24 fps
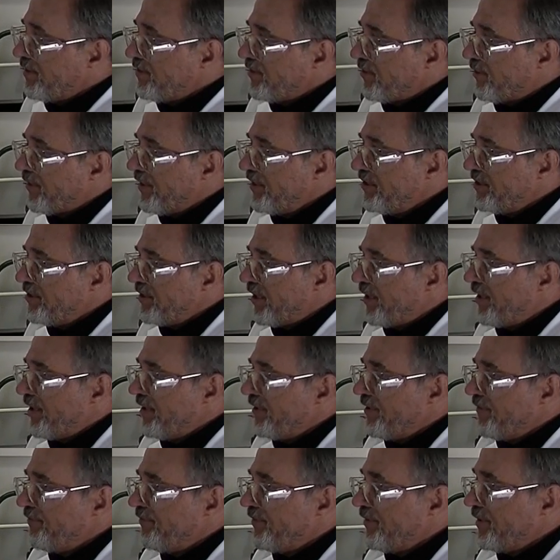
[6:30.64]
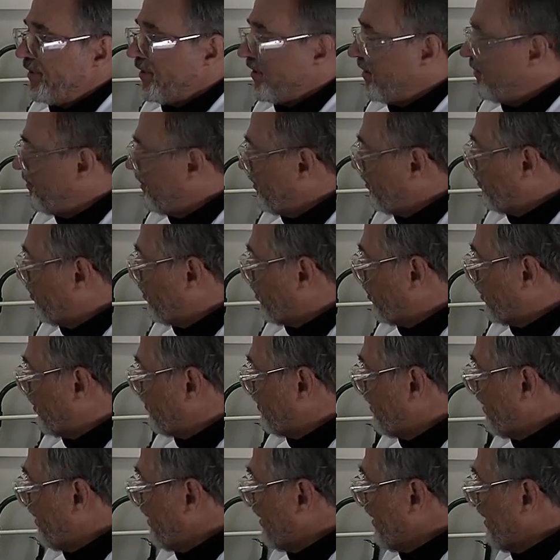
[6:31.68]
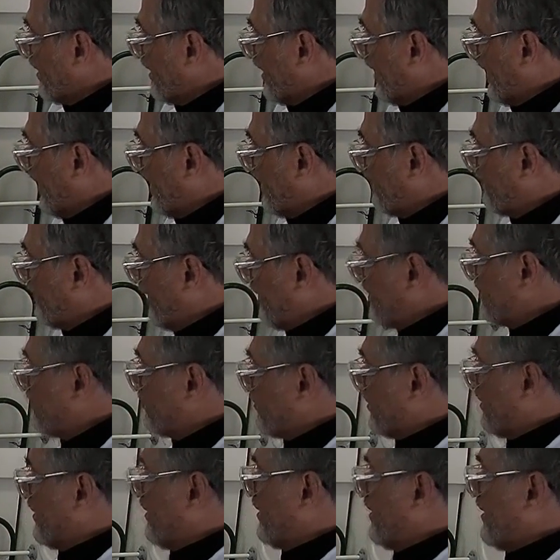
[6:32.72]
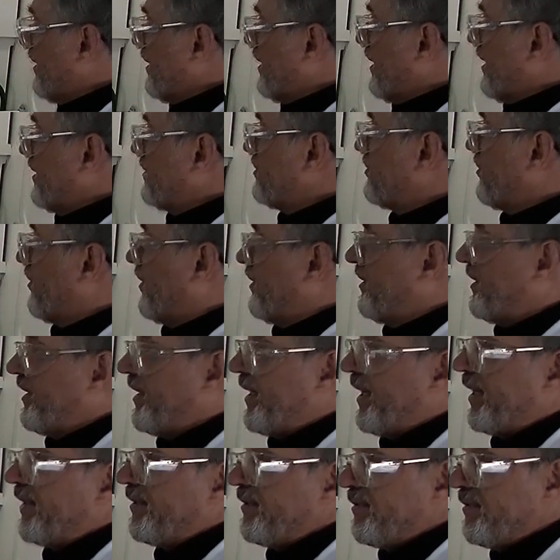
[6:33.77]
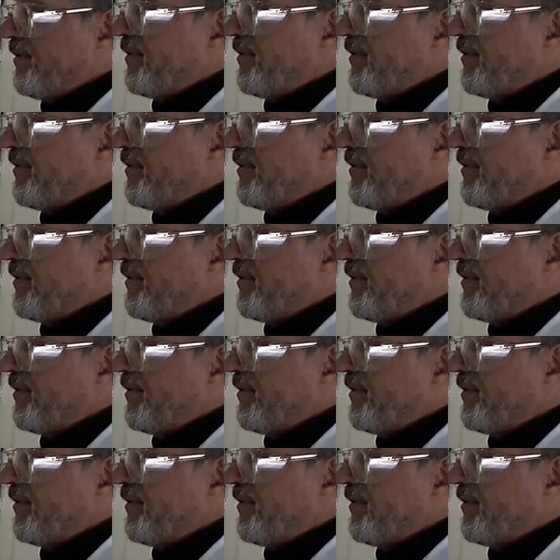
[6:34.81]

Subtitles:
It's already starting to feel a little bit warm, and eventually it's going to get